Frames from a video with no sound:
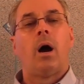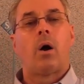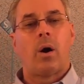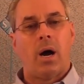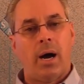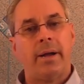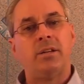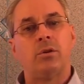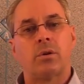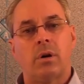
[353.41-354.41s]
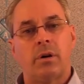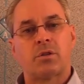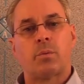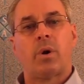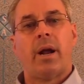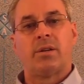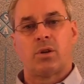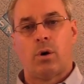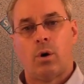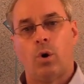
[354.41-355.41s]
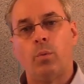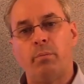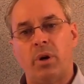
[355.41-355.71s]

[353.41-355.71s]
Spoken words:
Our ideal customer has a home